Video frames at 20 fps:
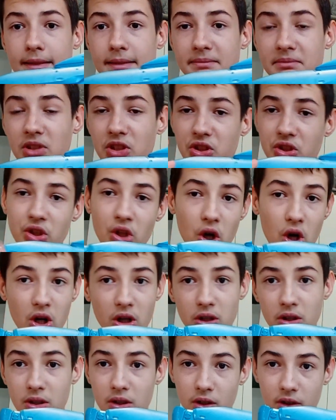The
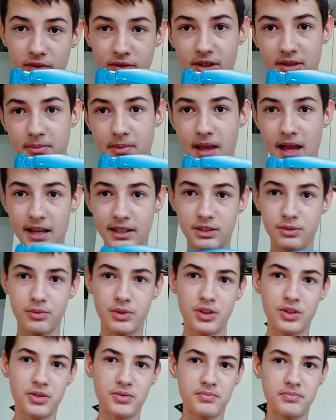stock of this blaster,
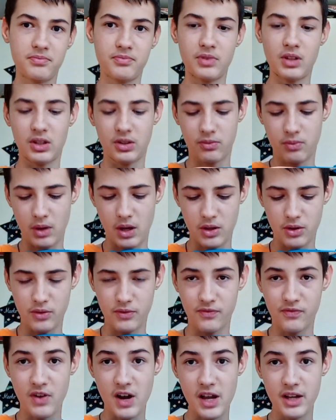which is where you
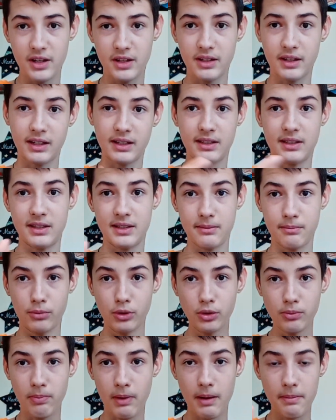fire because it's a
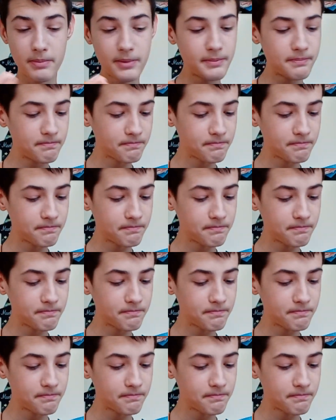bullpup,